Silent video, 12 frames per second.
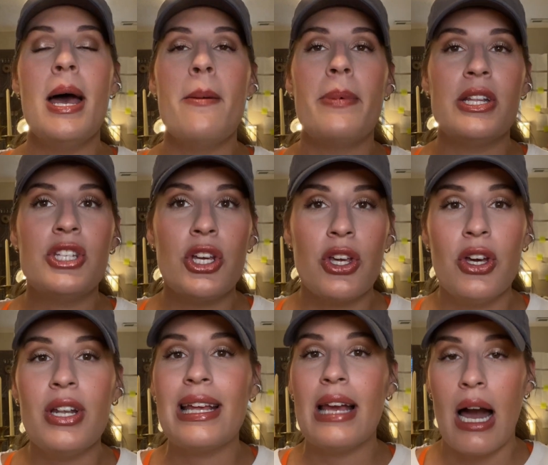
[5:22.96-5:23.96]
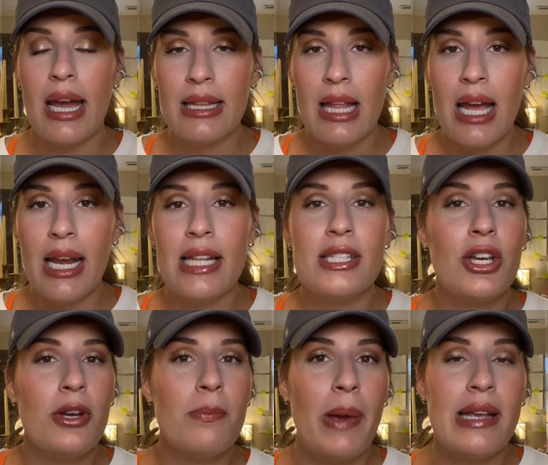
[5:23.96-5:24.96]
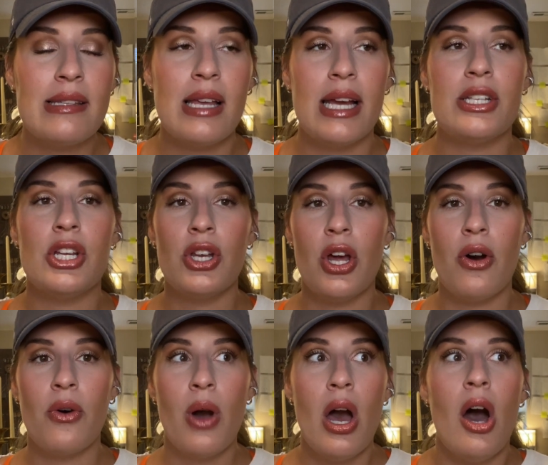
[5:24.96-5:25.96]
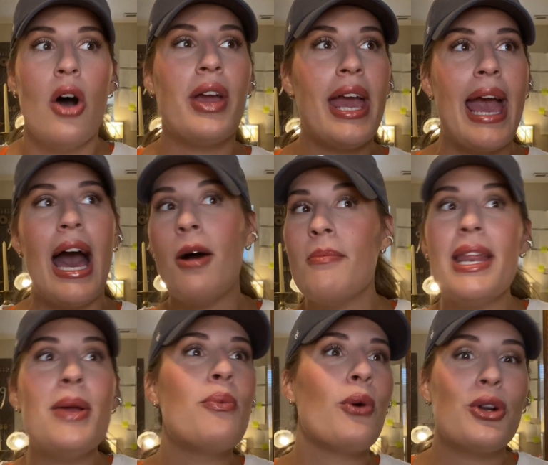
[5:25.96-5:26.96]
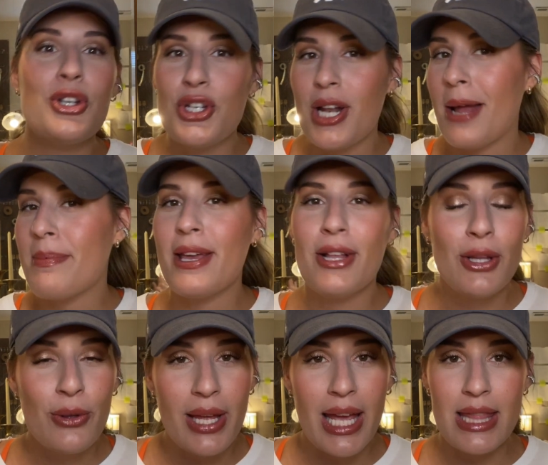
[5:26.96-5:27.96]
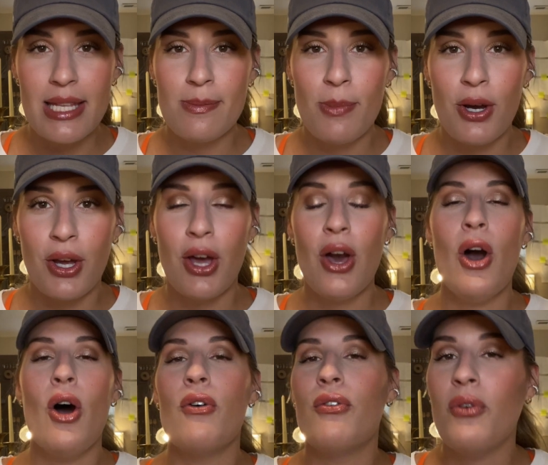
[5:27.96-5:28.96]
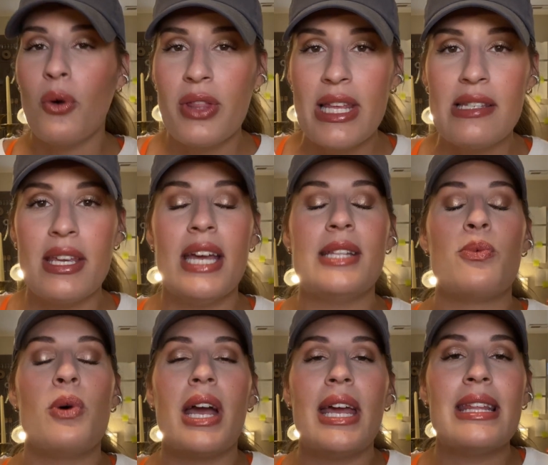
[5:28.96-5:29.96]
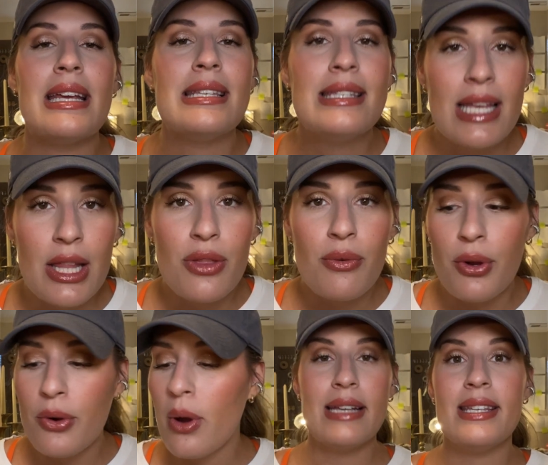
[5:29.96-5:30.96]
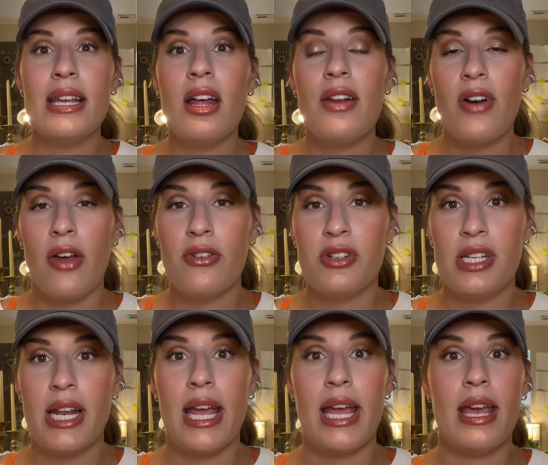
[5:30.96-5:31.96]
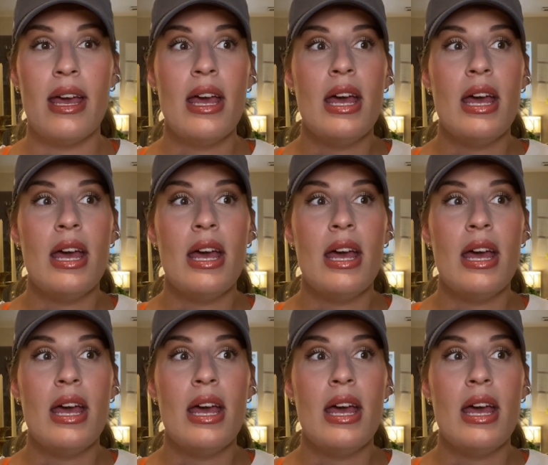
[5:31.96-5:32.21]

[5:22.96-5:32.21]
but it's a good guideline it's a good baseline to know okay how many words should i be including in this book for these kids what can they sit through i see a lot of authors today